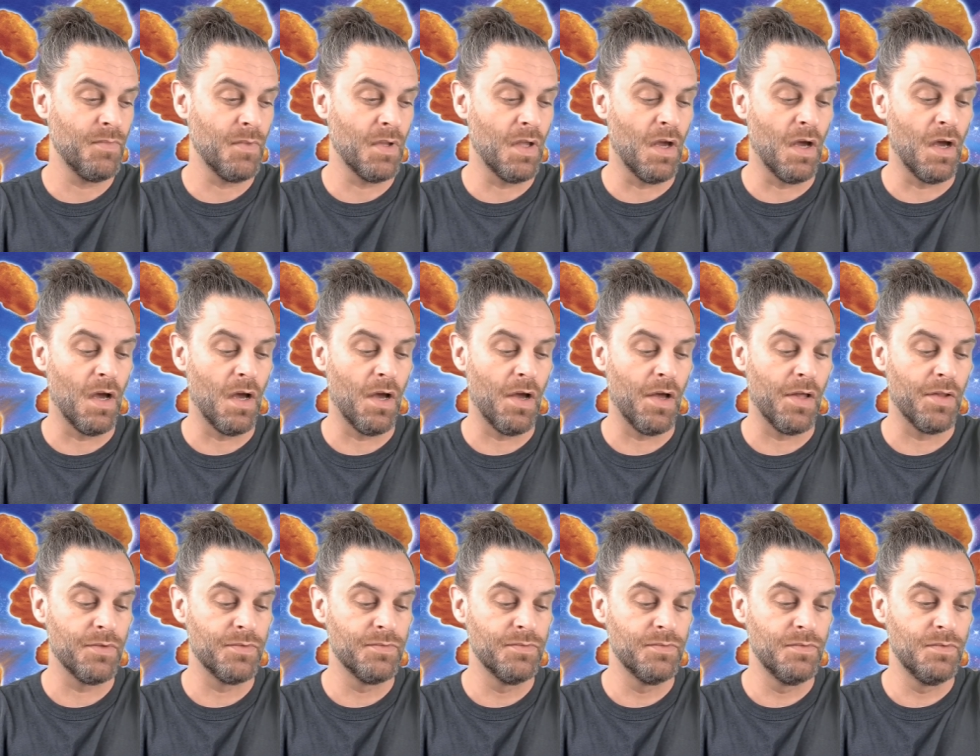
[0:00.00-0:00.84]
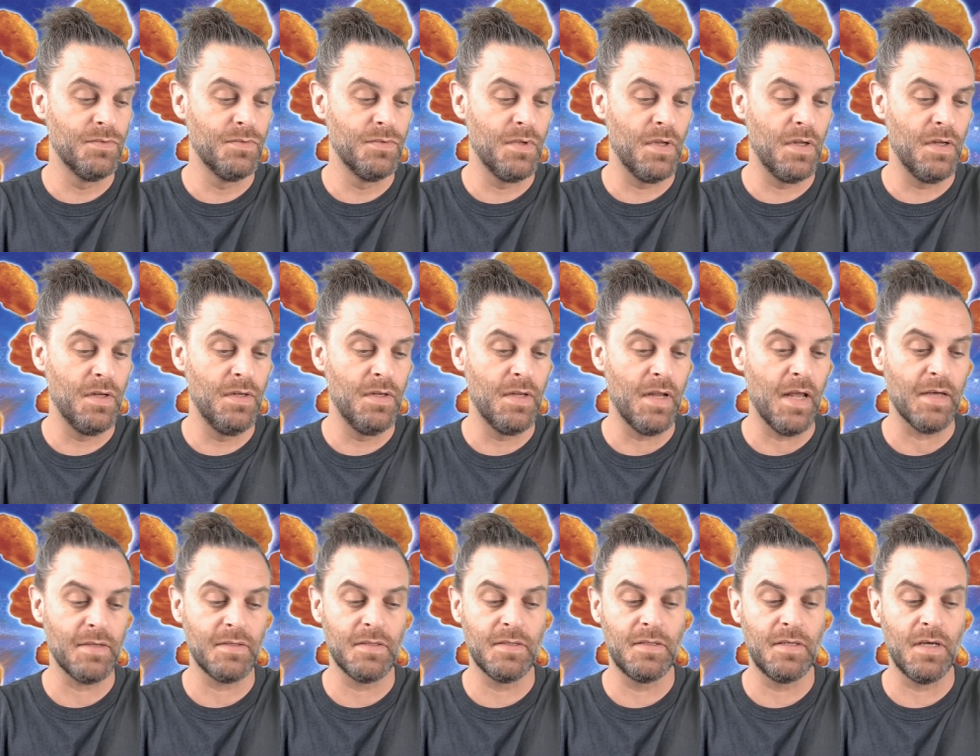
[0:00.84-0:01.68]
uh,
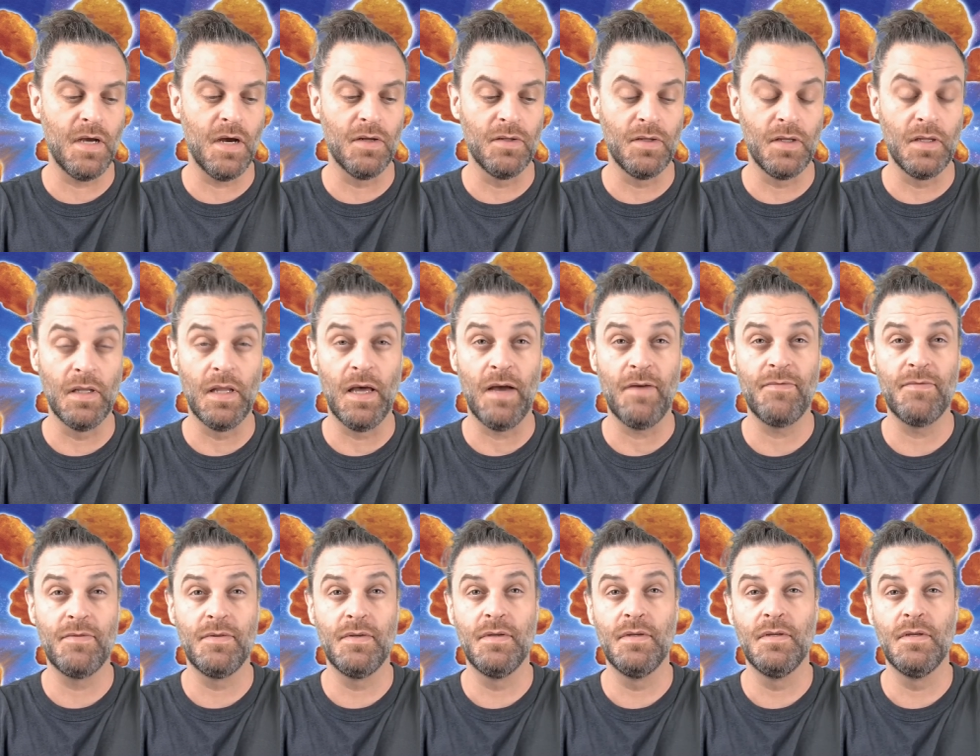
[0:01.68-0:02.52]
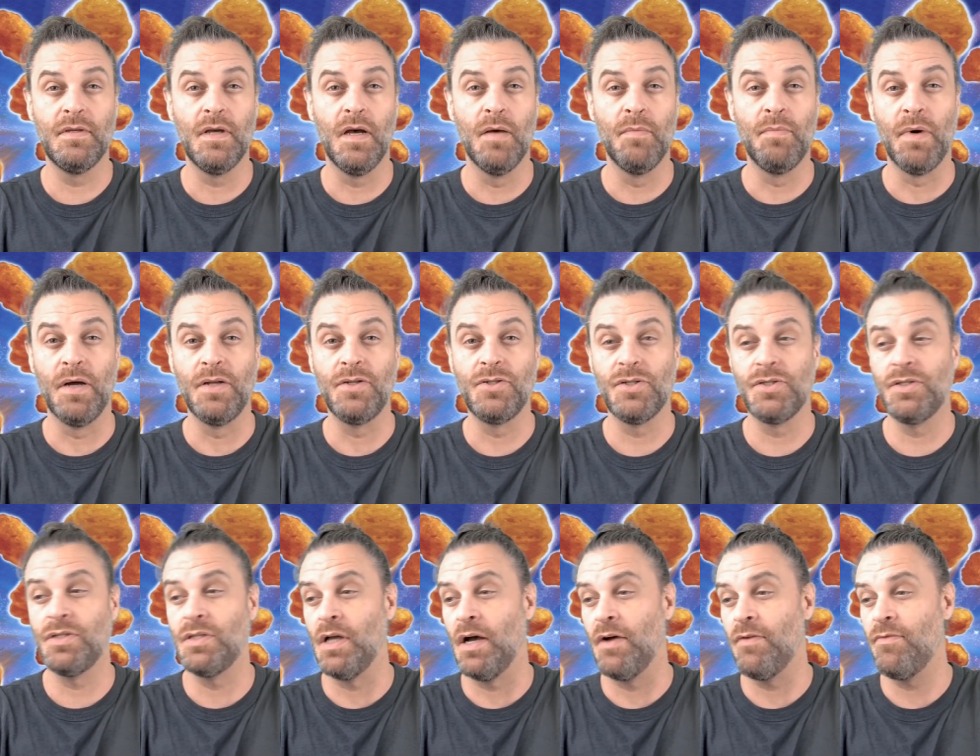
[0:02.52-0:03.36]
necessarily left a bunch of
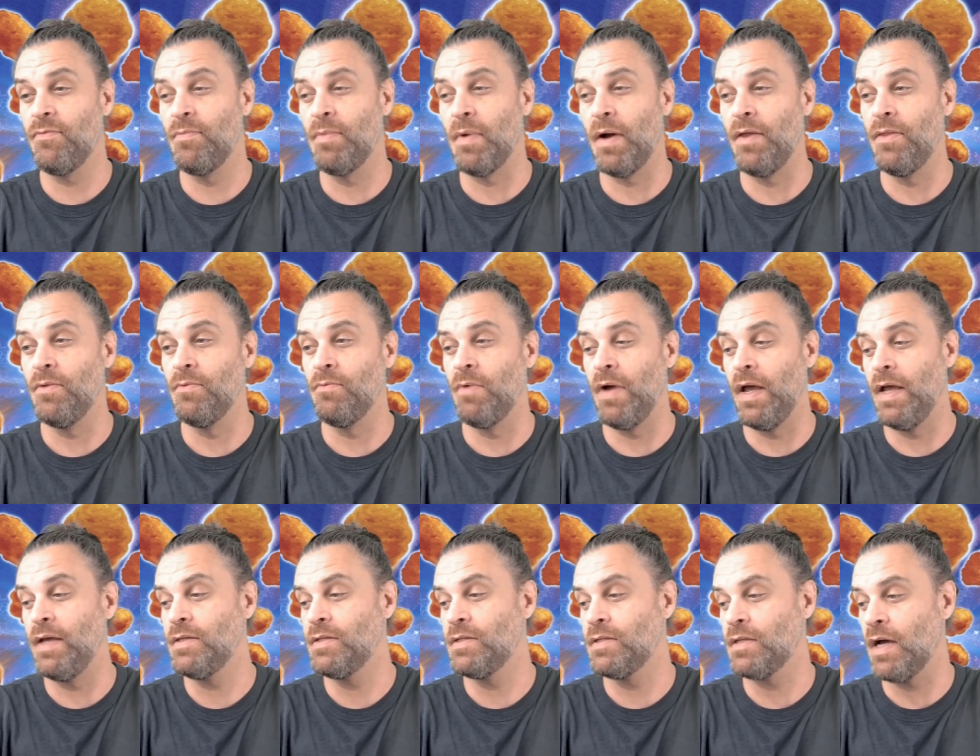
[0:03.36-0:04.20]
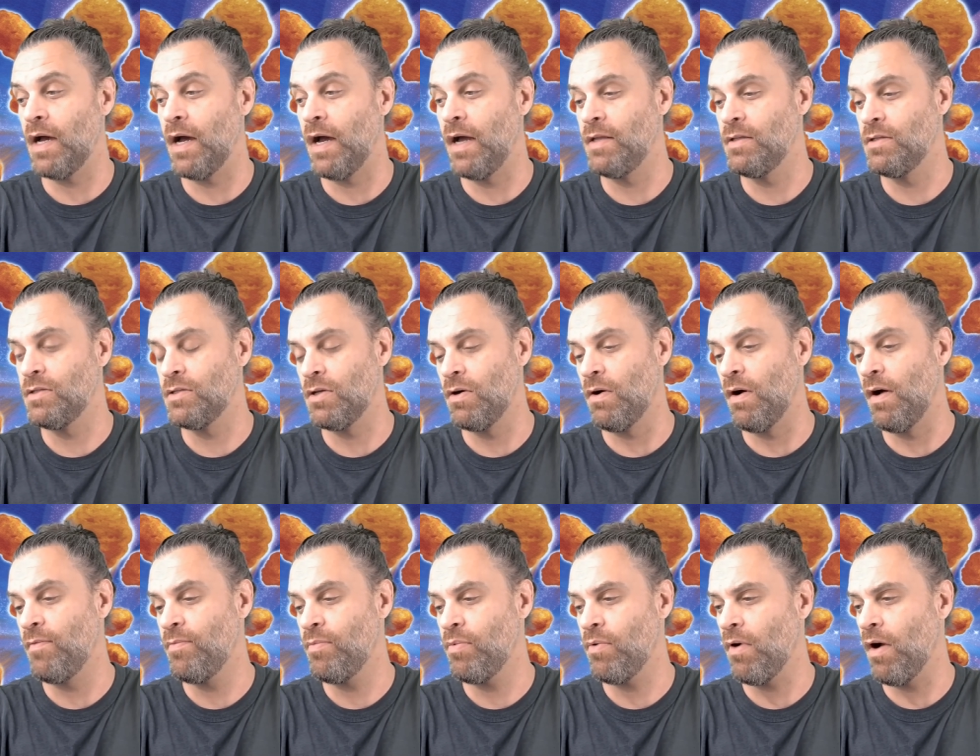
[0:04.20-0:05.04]
stuff by the wayside. And so
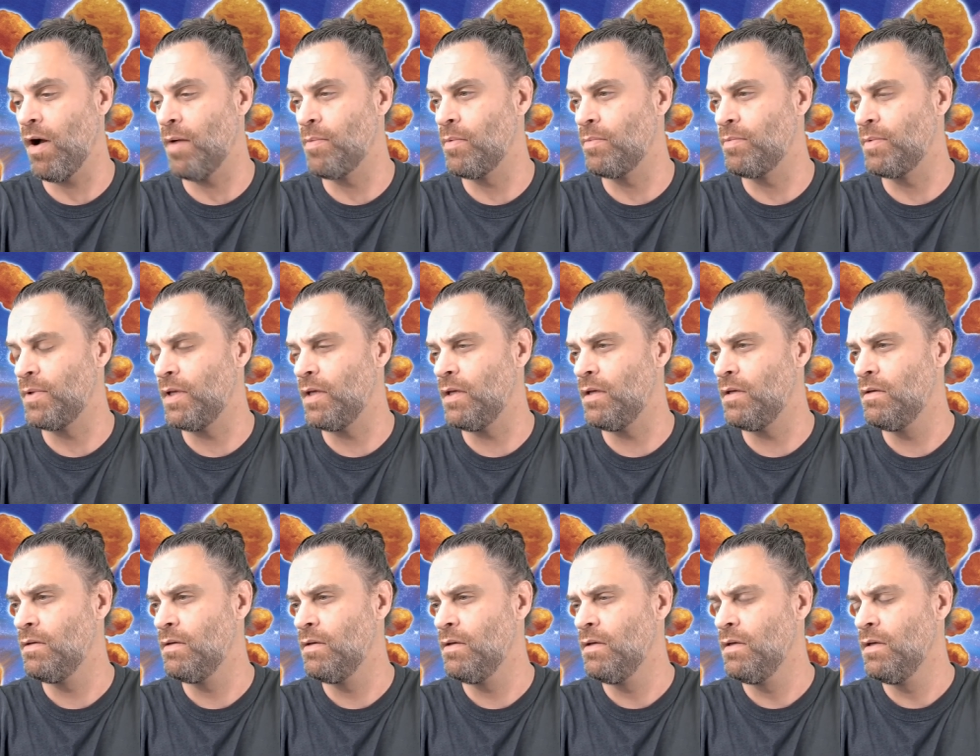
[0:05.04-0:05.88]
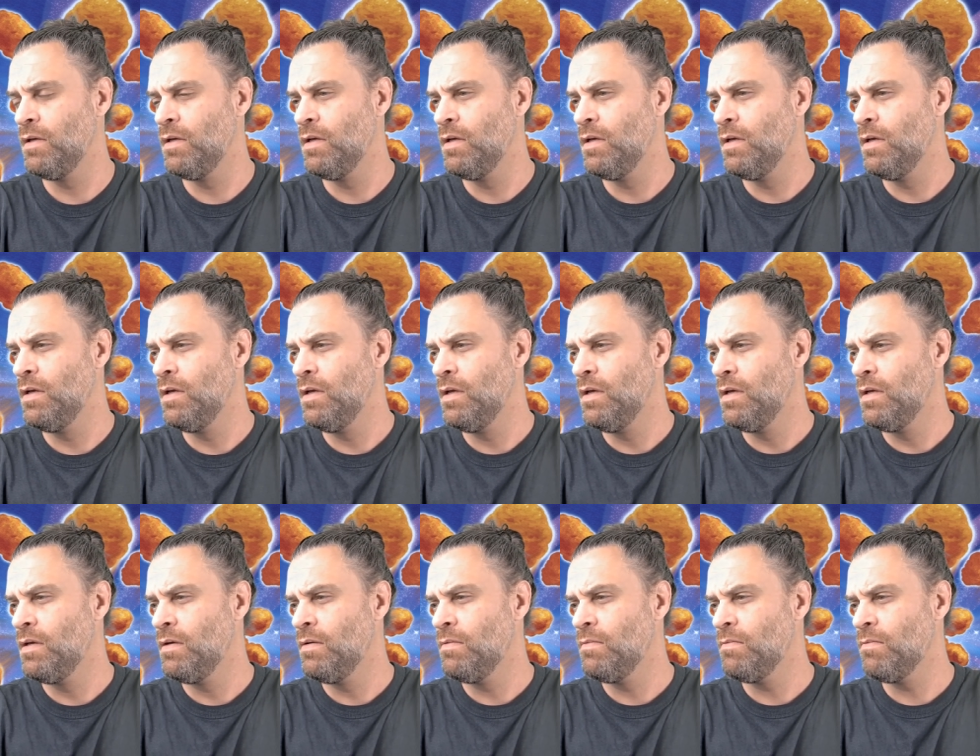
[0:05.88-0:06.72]
I probably,
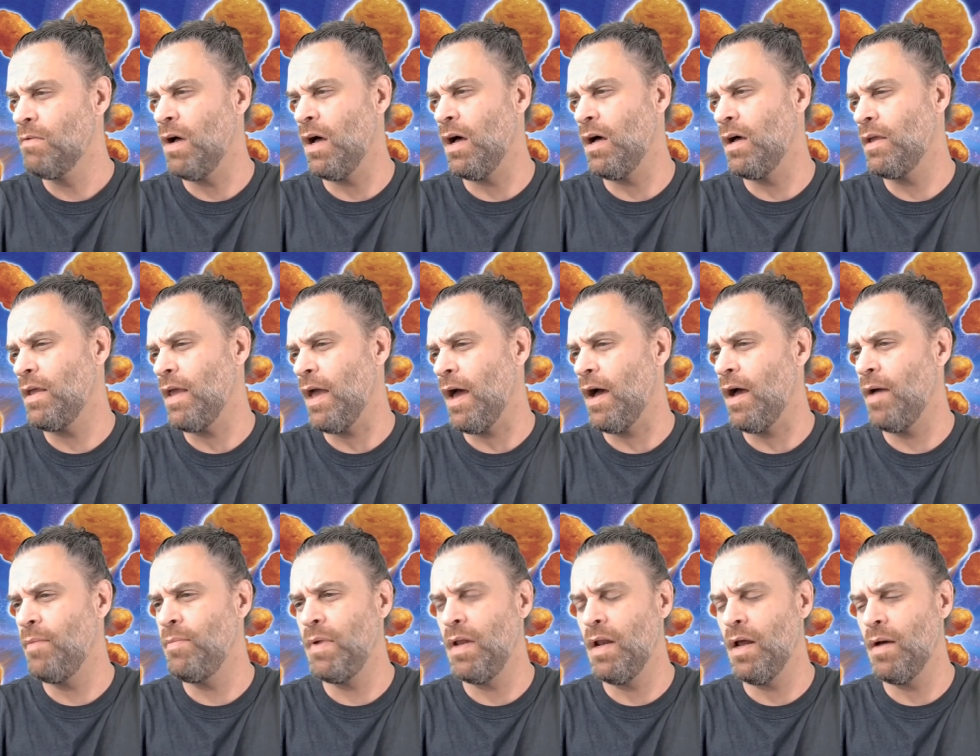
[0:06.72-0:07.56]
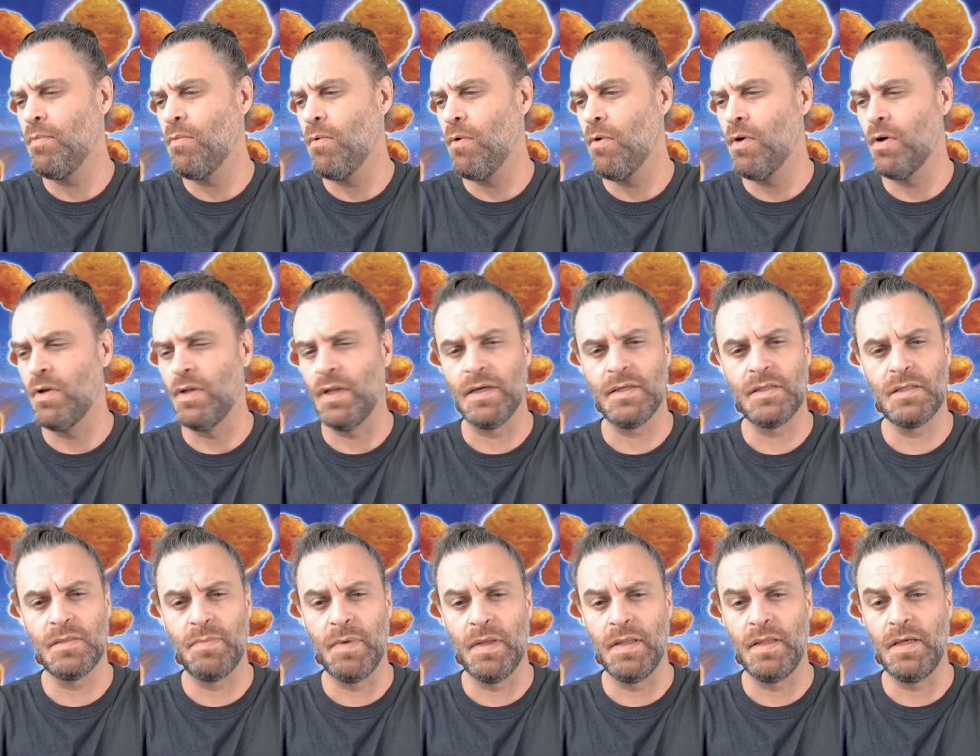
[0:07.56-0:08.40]
well, yeah, I mean, I more or less
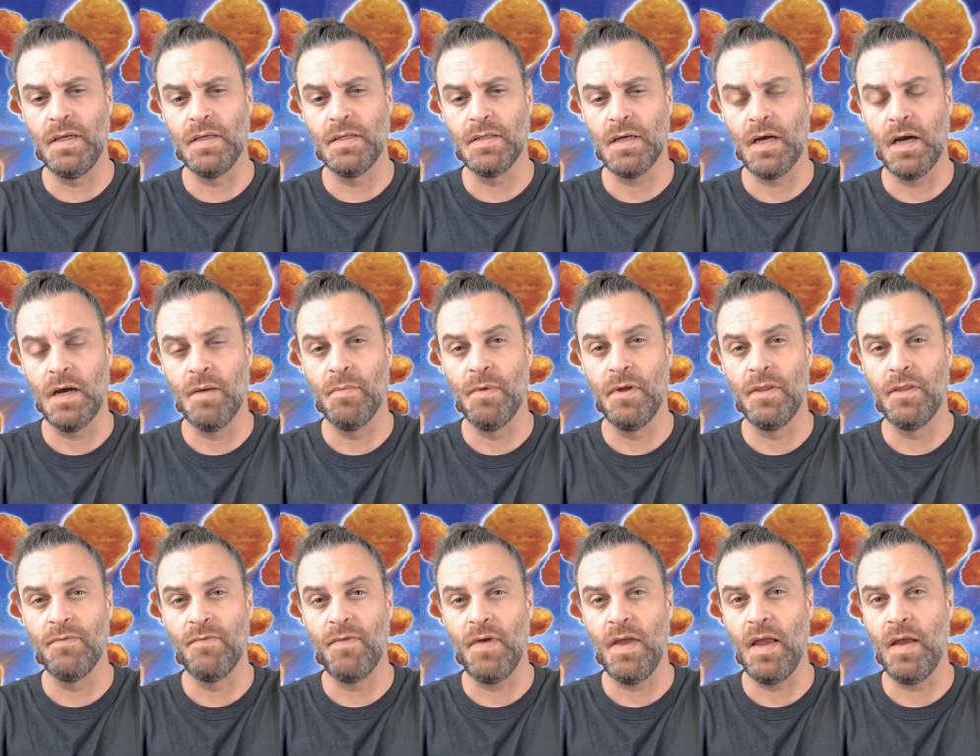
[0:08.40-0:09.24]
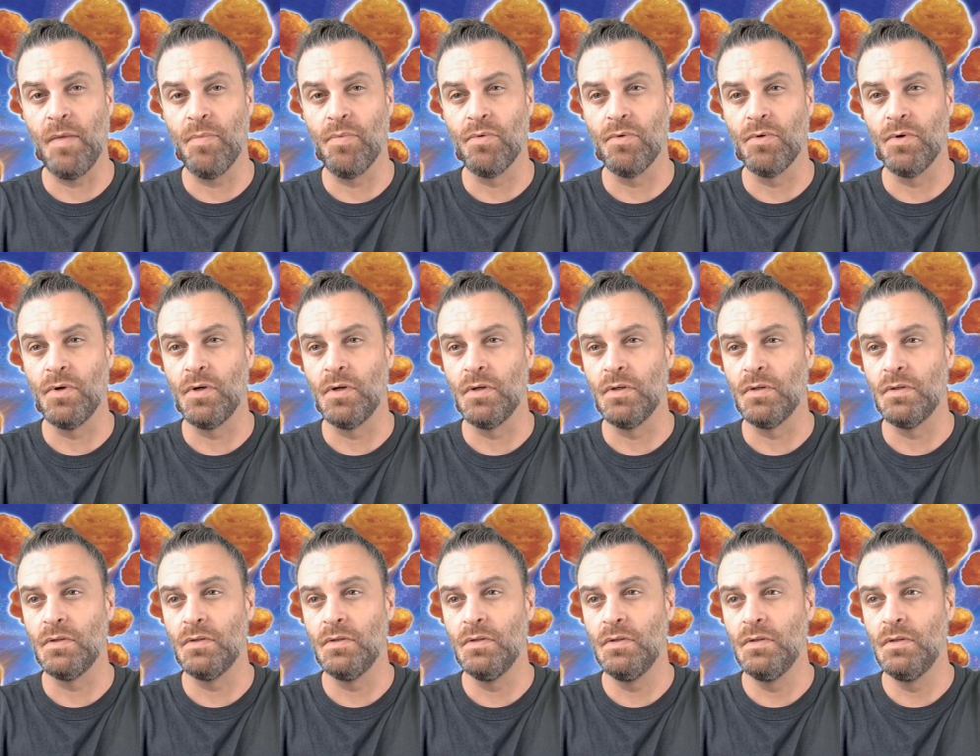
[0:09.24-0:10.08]
spent the entire month of
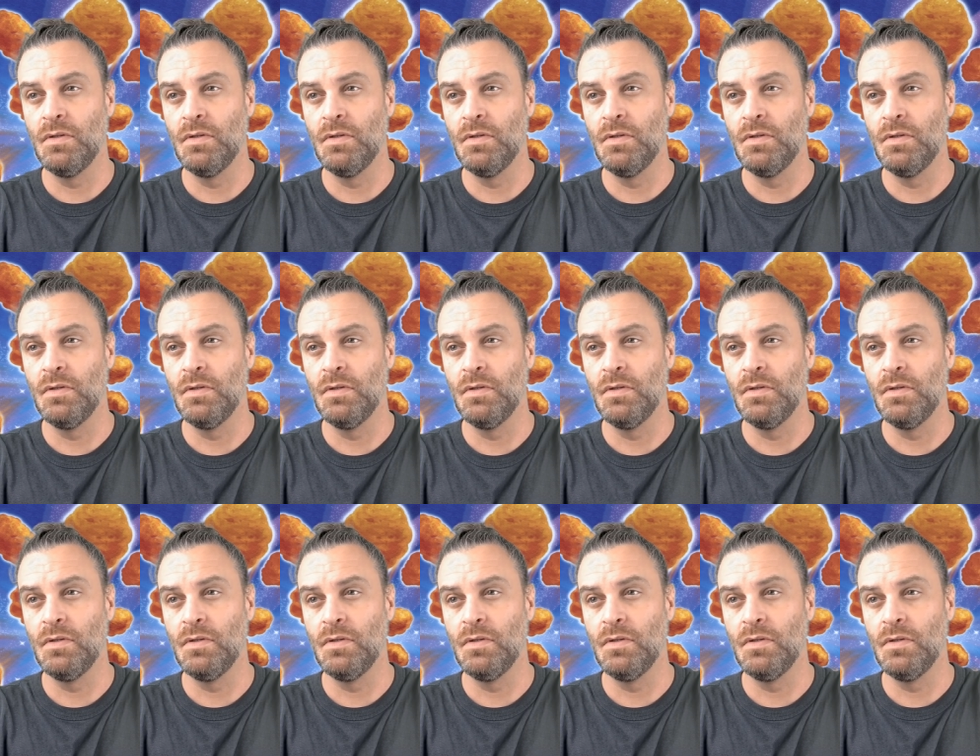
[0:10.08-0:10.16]
April